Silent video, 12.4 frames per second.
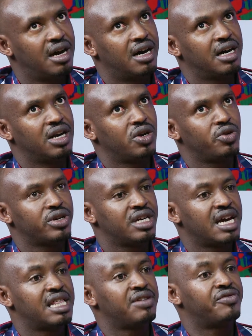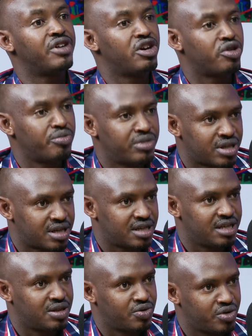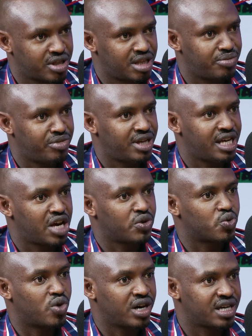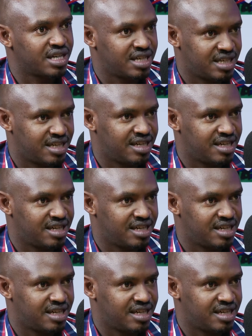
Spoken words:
and looking at the environment in which the media is working in.